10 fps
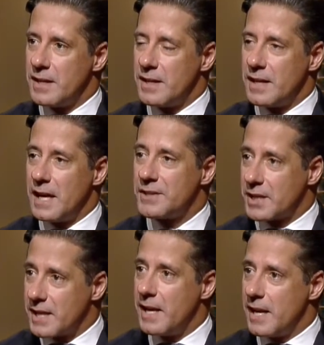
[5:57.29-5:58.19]
At the
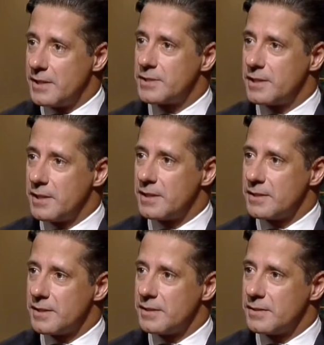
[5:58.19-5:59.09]

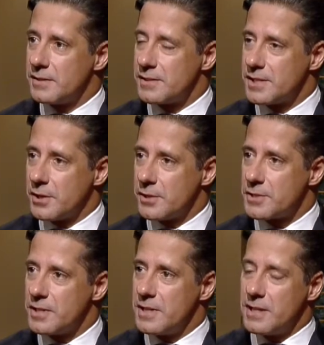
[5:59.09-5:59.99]
K-8
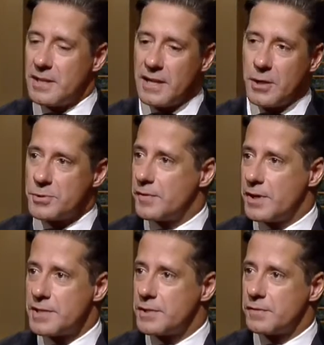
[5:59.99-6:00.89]
centers. It was
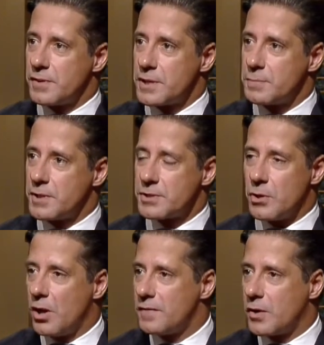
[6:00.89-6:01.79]
very easy for us because
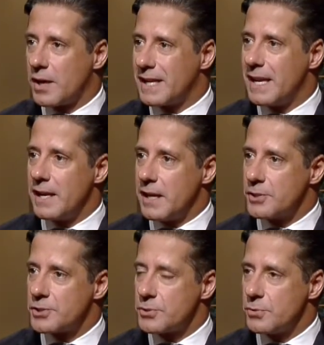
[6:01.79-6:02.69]
all of our
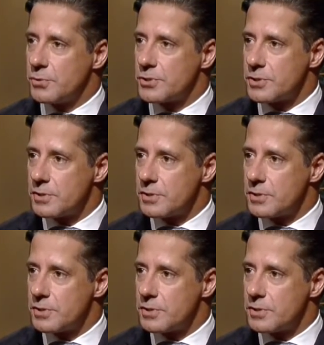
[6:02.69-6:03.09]
K-8 schools...